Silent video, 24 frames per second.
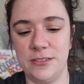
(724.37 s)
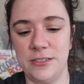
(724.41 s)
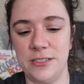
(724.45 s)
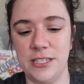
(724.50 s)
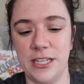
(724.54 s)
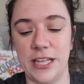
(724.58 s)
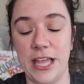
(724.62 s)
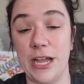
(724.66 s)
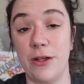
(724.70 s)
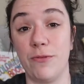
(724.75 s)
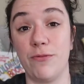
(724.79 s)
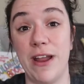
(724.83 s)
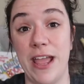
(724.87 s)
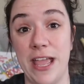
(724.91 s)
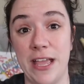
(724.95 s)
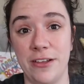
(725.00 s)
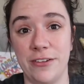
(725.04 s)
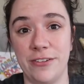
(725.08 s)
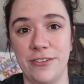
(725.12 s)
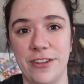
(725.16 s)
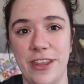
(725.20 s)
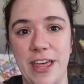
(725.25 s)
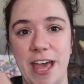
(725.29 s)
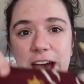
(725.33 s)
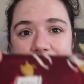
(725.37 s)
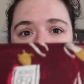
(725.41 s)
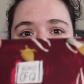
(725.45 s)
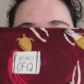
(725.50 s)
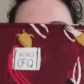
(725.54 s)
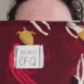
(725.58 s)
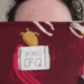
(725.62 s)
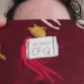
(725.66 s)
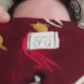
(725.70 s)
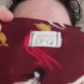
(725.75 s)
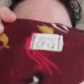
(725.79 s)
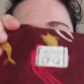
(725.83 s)
to like wrangle that
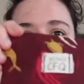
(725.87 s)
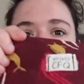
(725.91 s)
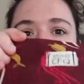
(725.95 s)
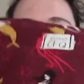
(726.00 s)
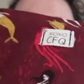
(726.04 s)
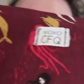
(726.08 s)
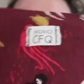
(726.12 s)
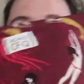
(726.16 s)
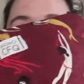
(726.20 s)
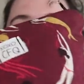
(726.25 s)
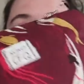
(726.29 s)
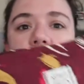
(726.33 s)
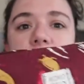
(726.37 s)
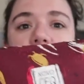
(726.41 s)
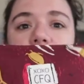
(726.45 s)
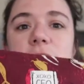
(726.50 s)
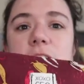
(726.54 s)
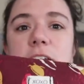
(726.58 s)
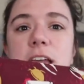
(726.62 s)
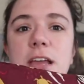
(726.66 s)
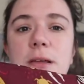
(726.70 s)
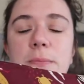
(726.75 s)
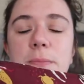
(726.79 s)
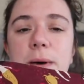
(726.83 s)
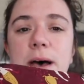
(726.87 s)
so you don't tangle anything,